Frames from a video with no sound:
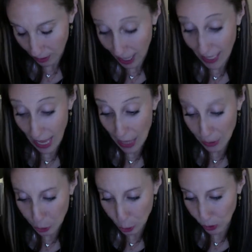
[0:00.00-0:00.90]
and
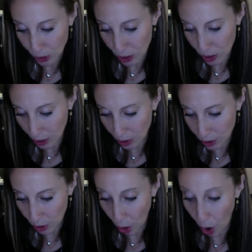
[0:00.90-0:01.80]
entered the
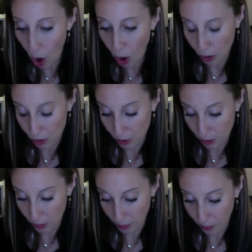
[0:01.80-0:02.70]
six halls,
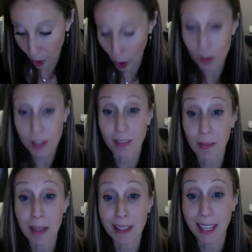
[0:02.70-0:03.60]
the halls of
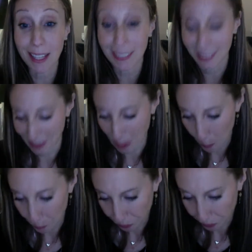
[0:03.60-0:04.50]
Amante,
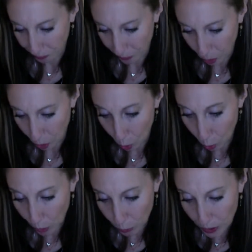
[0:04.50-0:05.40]

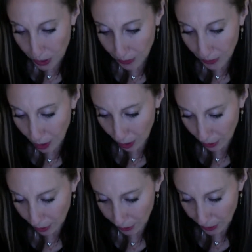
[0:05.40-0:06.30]
one within the
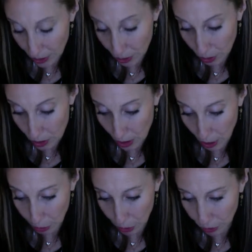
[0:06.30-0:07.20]
other, as soon as I
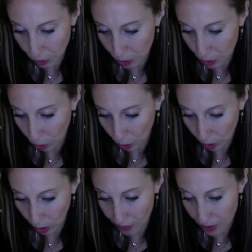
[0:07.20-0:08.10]
reached the door
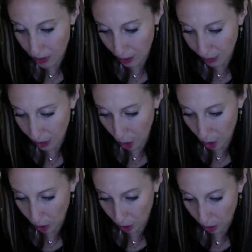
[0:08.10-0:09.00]
of the seventh
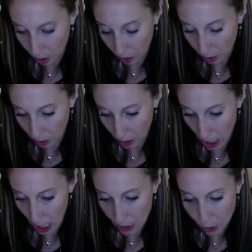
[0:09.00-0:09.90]
hall,
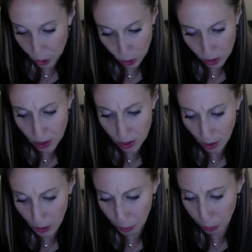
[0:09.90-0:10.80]
I stood still
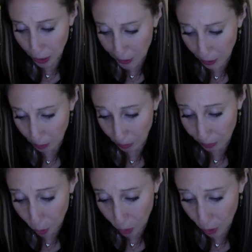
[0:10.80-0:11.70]
in prayer
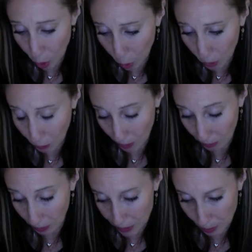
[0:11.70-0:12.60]
before the Holy One,
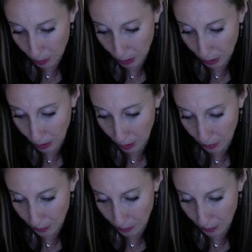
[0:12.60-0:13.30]
blessed be He.